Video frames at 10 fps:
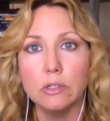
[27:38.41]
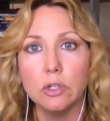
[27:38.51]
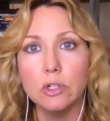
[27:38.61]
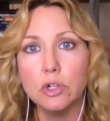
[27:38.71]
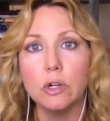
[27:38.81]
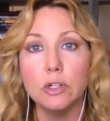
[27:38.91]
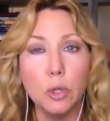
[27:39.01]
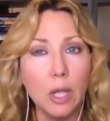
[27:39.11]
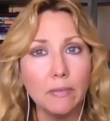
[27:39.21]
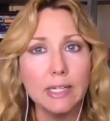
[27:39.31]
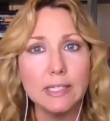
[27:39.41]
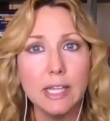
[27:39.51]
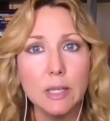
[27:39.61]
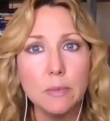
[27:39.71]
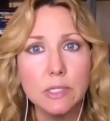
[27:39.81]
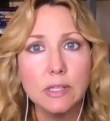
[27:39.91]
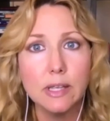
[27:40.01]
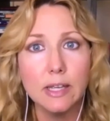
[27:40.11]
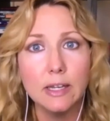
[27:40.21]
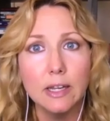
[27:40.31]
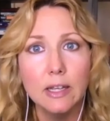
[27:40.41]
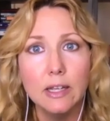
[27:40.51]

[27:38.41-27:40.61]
So do you have any tips that?